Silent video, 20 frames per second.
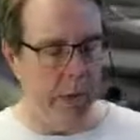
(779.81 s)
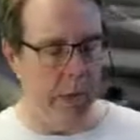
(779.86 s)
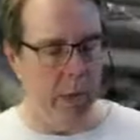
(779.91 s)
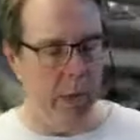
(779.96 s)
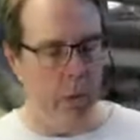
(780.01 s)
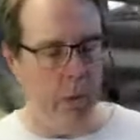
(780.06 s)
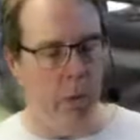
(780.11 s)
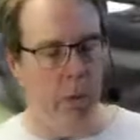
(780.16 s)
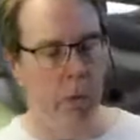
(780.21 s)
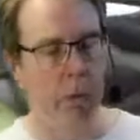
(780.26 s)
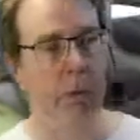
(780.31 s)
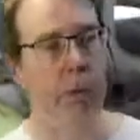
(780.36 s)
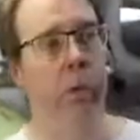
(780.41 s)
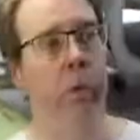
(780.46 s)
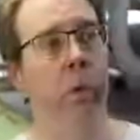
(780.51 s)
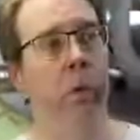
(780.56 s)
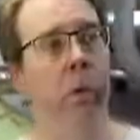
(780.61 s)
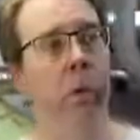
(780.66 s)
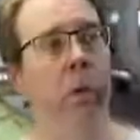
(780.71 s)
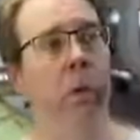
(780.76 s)
then I can hold a
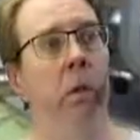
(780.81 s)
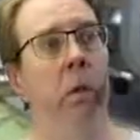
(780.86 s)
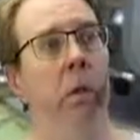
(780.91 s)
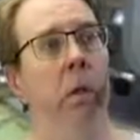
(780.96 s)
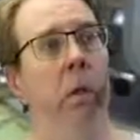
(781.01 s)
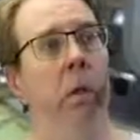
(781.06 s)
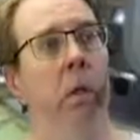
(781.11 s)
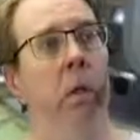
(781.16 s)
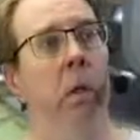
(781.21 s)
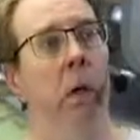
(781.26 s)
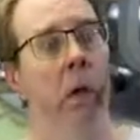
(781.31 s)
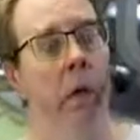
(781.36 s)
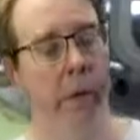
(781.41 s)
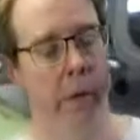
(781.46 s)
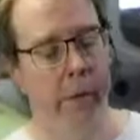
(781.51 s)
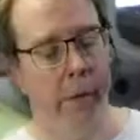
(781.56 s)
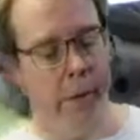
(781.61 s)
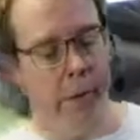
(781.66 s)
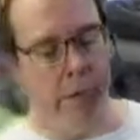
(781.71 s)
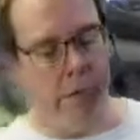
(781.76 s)
tool
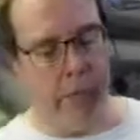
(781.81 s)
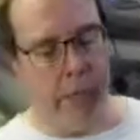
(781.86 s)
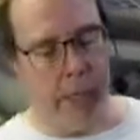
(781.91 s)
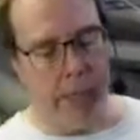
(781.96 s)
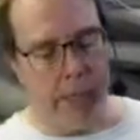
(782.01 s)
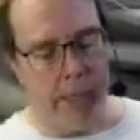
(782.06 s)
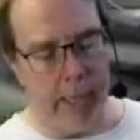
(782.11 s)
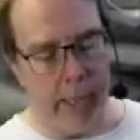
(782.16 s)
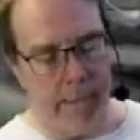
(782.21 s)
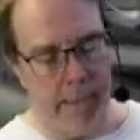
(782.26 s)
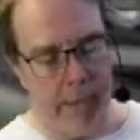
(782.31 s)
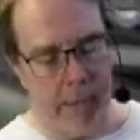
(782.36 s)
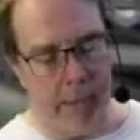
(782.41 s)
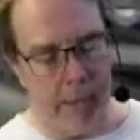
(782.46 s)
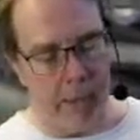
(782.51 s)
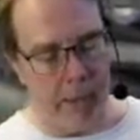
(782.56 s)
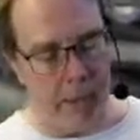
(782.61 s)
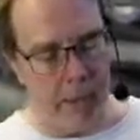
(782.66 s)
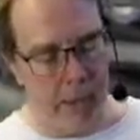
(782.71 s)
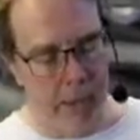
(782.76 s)
on the other side of that
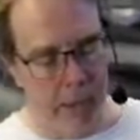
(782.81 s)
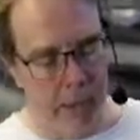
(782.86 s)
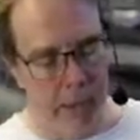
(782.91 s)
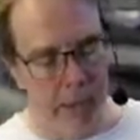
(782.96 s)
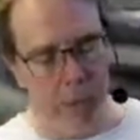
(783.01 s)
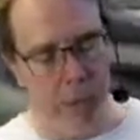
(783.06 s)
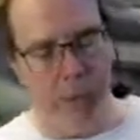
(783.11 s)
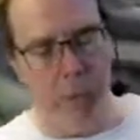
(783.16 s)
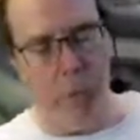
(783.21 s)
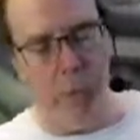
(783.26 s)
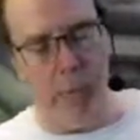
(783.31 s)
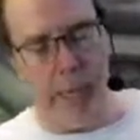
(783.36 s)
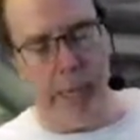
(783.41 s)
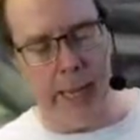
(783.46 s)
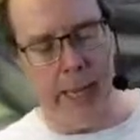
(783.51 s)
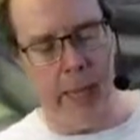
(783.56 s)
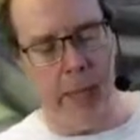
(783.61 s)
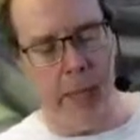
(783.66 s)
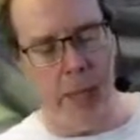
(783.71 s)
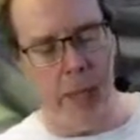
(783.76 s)
magnet. This one
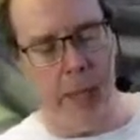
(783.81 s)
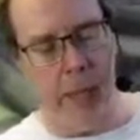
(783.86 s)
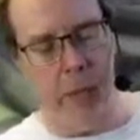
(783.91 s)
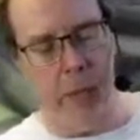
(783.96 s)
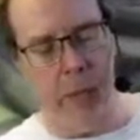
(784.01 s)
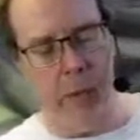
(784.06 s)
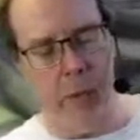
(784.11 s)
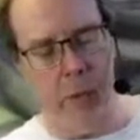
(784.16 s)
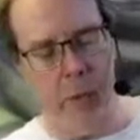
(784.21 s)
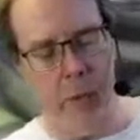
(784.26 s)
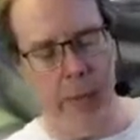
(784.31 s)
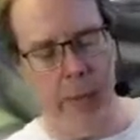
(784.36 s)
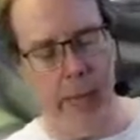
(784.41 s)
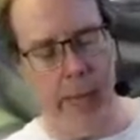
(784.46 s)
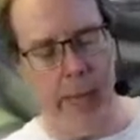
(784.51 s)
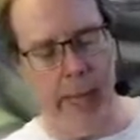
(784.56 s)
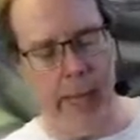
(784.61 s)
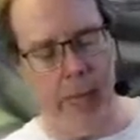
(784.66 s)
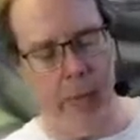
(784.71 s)
can't do that. It's only a